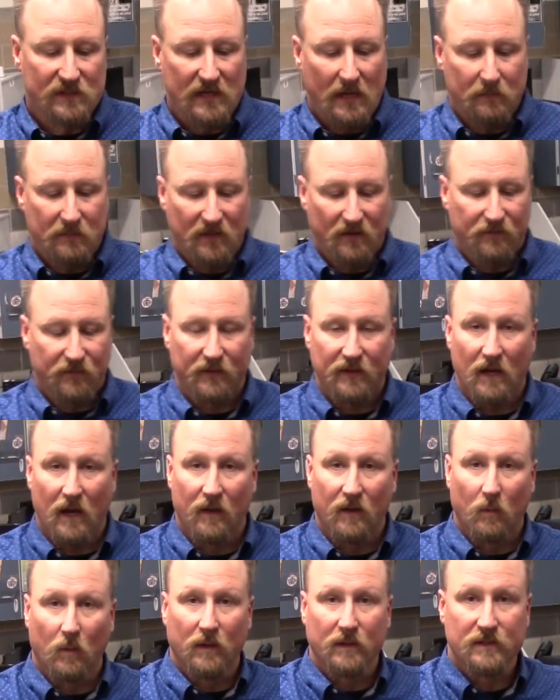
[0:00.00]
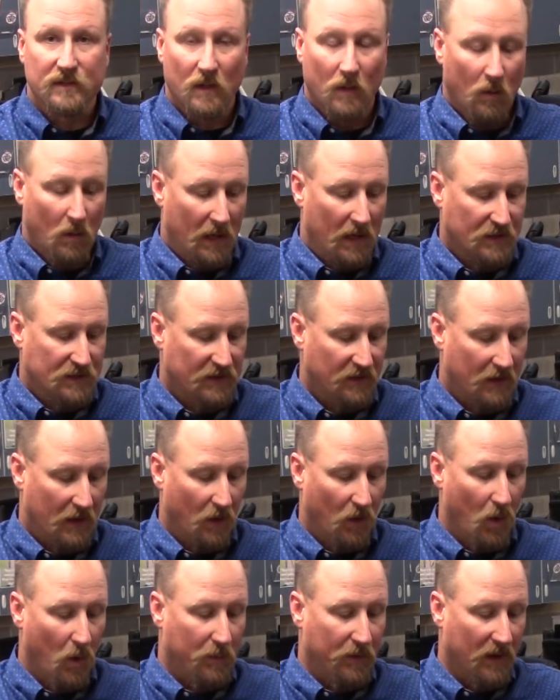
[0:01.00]
same thing for the other ones. Watch,
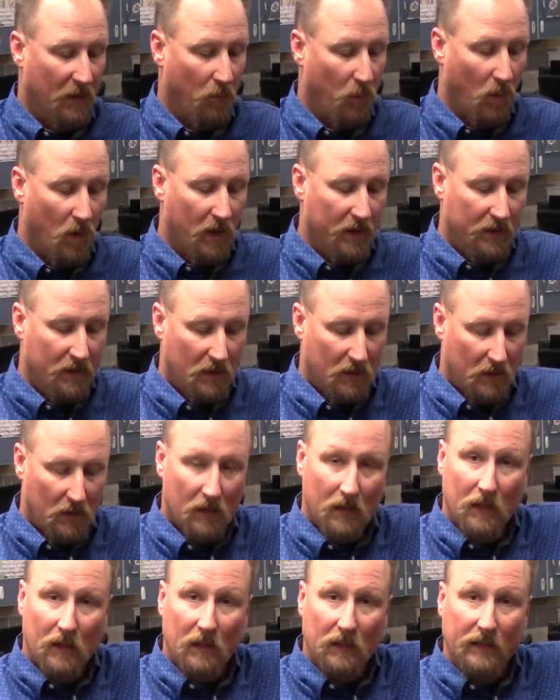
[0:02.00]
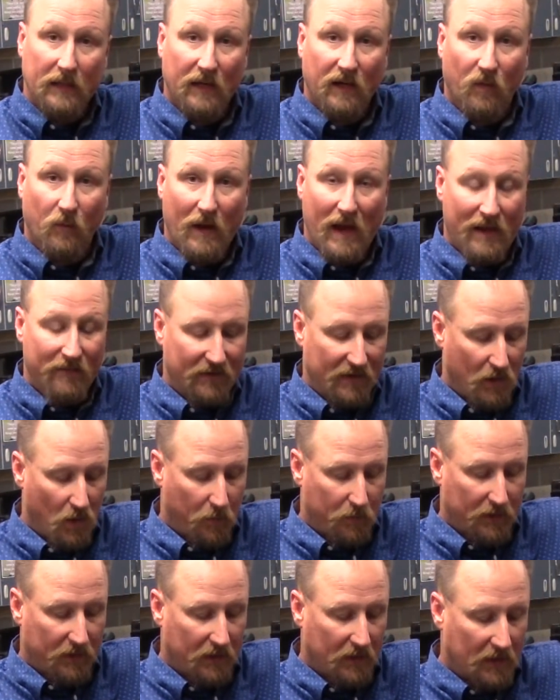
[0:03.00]
I'll open up 1, let gravity
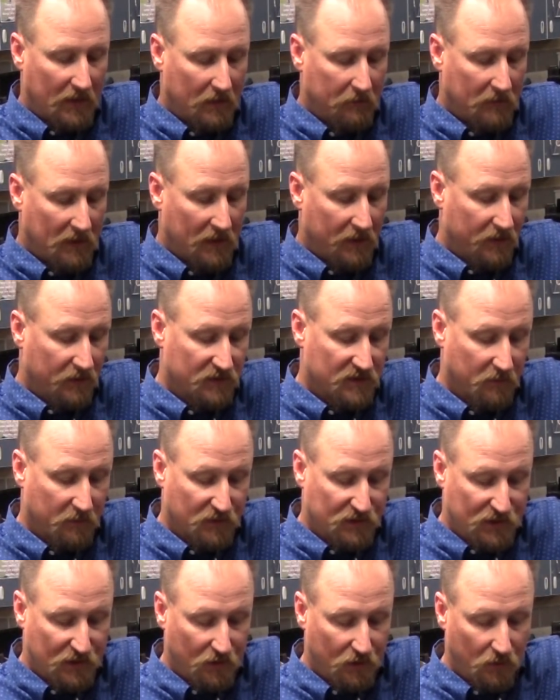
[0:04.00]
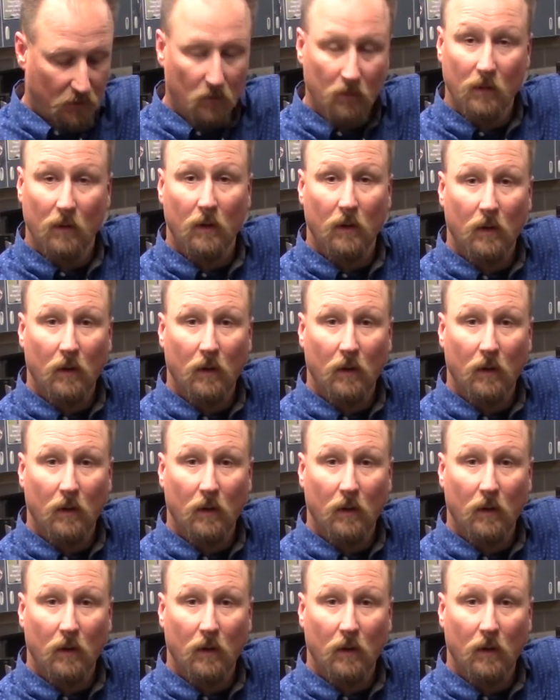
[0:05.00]
open it up. There's number 2,